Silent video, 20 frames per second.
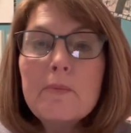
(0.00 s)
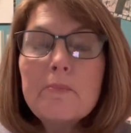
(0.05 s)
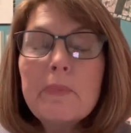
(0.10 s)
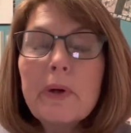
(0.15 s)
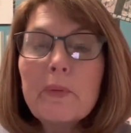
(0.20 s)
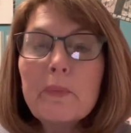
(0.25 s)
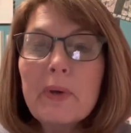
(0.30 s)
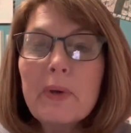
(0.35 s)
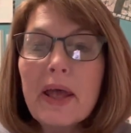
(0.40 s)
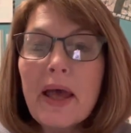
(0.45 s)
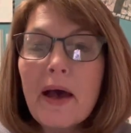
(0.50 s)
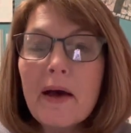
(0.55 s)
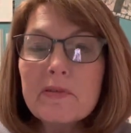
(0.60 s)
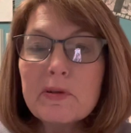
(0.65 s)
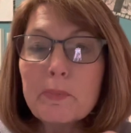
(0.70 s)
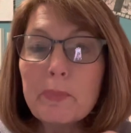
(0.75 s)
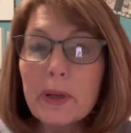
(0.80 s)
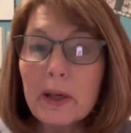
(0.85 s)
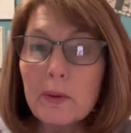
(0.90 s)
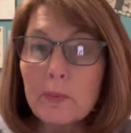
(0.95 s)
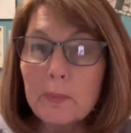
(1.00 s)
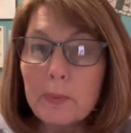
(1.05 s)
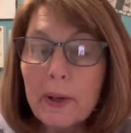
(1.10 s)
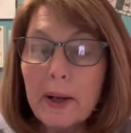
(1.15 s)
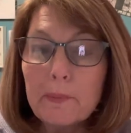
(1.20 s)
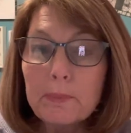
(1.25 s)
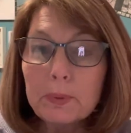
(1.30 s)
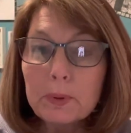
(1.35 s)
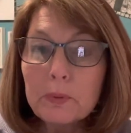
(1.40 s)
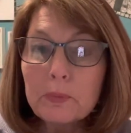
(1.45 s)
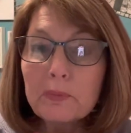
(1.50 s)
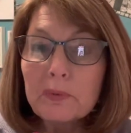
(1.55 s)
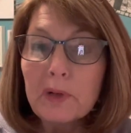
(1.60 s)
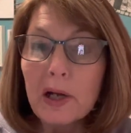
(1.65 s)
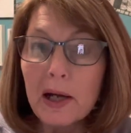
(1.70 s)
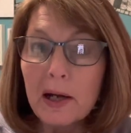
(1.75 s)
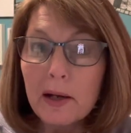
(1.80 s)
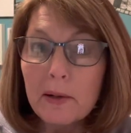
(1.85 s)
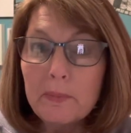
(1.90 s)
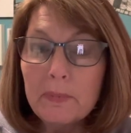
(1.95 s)
but we have a bell pepper
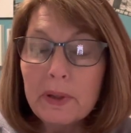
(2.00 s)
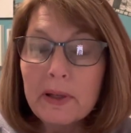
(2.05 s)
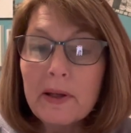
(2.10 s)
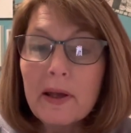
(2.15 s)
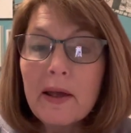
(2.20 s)
rub